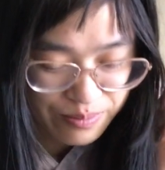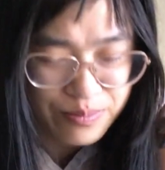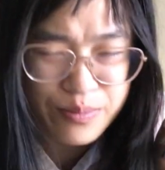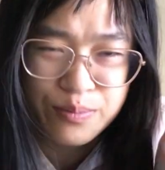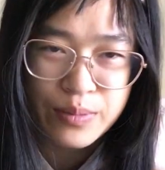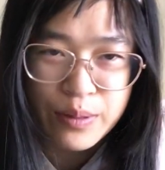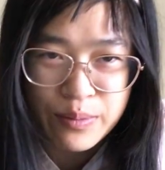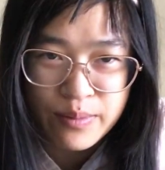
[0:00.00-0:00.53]

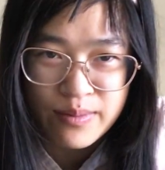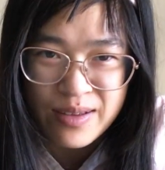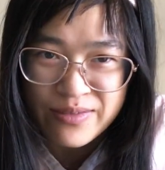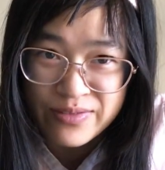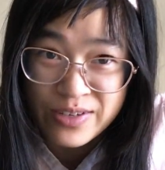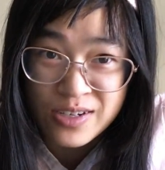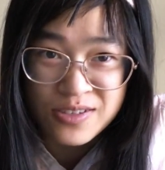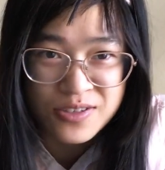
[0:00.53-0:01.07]
Maybe
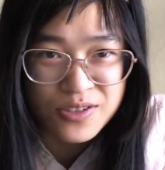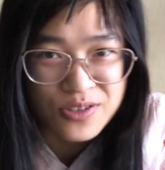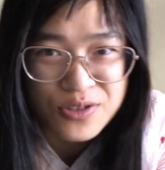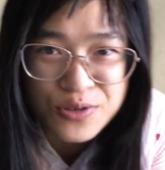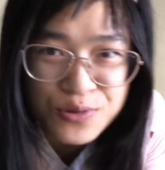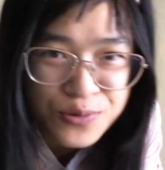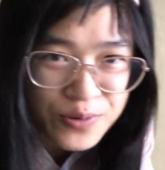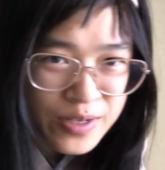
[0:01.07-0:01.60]
my videos are
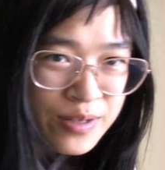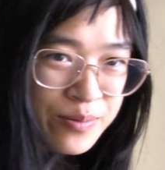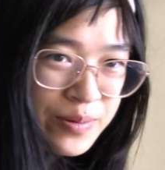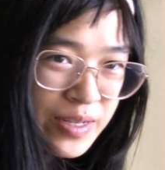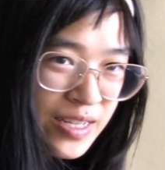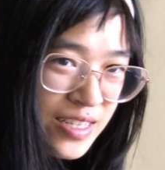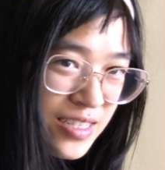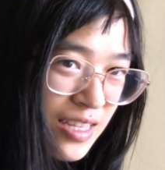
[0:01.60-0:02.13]
too real
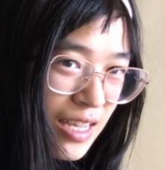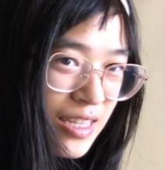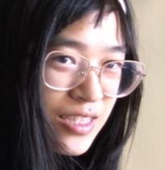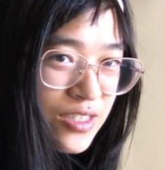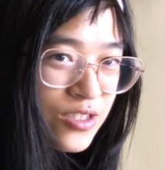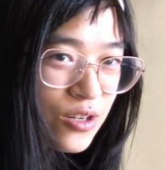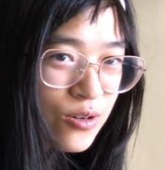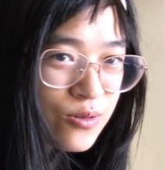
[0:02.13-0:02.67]
because I
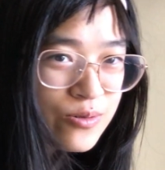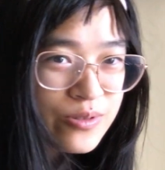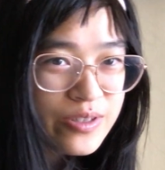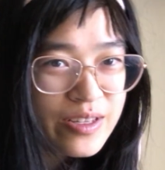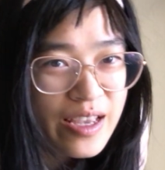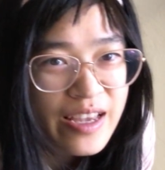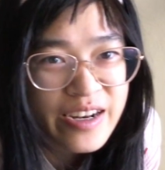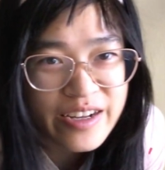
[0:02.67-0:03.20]
don't
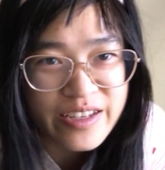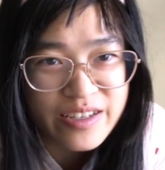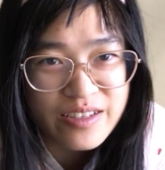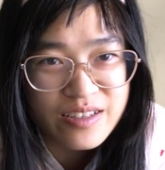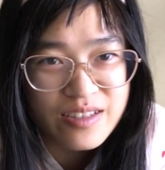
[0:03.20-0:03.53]
edit.